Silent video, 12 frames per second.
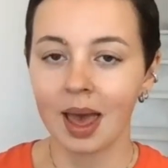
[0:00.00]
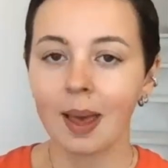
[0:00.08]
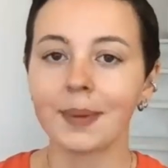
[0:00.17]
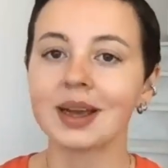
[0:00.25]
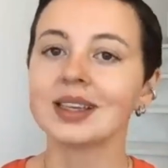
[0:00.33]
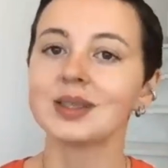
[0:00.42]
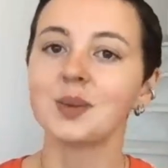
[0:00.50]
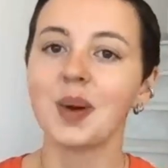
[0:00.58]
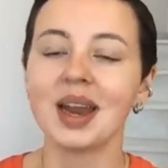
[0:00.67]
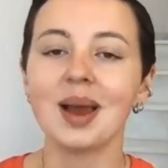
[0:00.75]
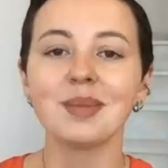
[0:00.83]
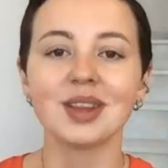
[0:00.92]
Because when
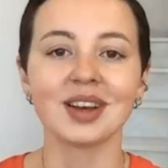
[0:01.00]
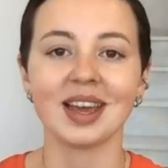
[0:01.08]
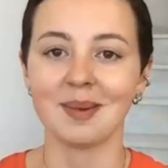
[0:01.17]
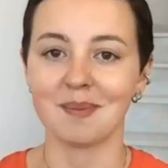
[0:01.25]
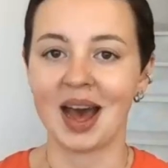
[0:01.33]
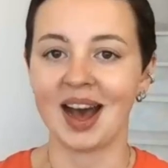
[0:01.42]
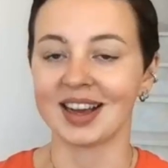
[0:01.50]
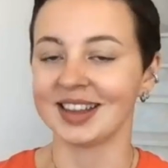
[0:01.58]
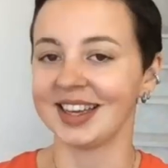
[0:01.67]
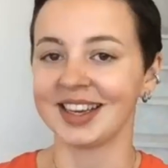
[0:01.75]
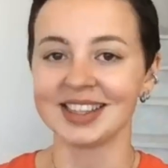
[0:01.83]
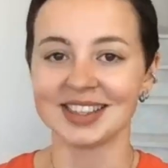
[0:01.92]
I'm looking back,
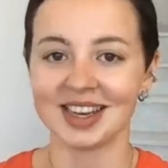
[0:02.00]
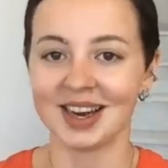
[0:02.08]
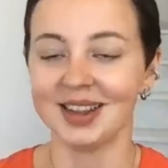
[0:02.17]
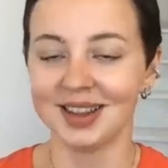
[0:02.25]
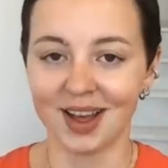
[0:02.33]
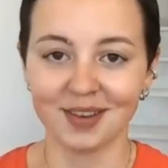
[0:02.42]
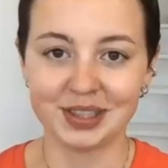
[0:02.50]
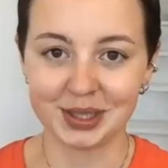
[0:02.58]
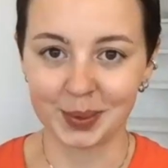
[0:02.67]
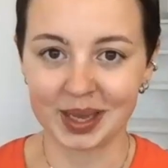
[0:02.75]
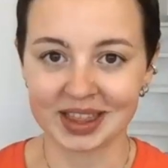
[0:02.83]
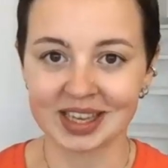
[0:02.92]
like I said, I love
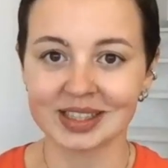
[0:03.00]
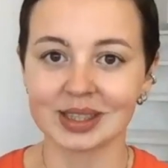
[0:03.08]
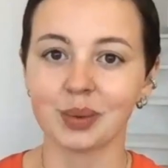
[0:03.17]
doing this,